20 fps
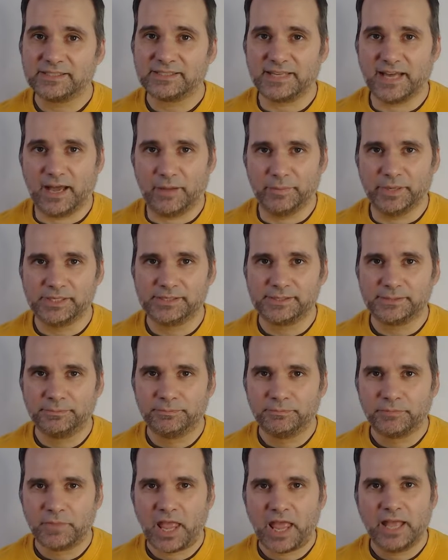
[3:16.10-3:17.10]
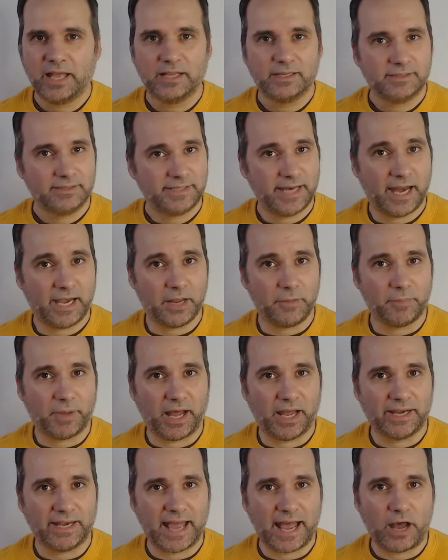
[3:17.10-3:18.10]
Thomas. Standing
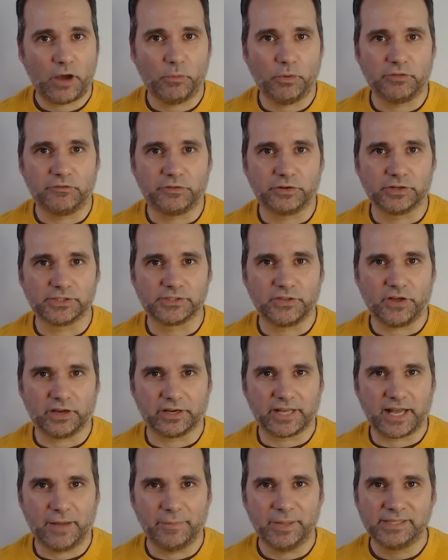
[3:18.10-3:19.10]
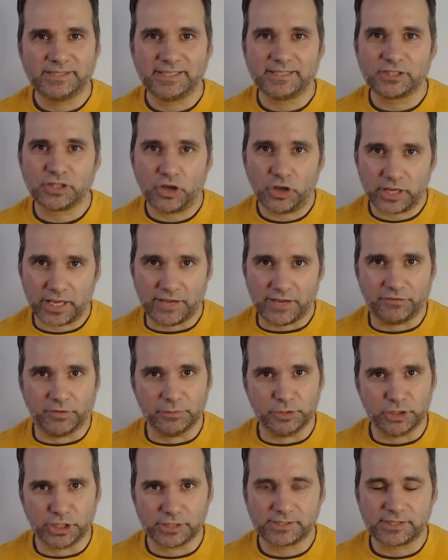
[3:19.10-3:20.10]
by now with First Thought Comments is Cookie
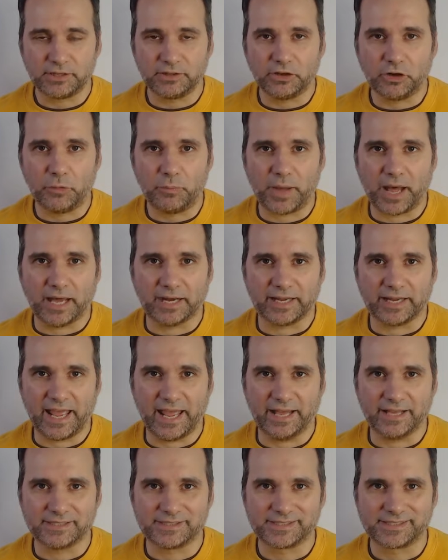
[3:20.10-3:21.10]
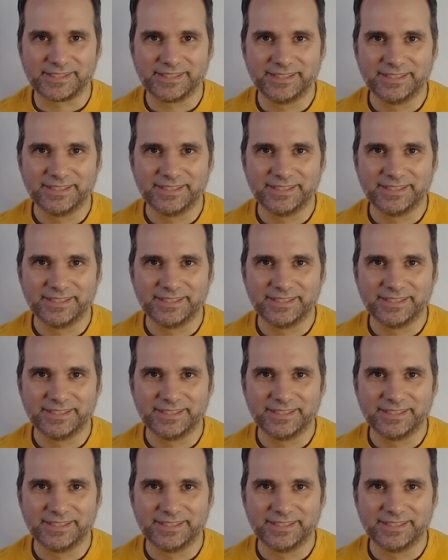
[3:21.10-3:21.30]
from Just a Little Podcast.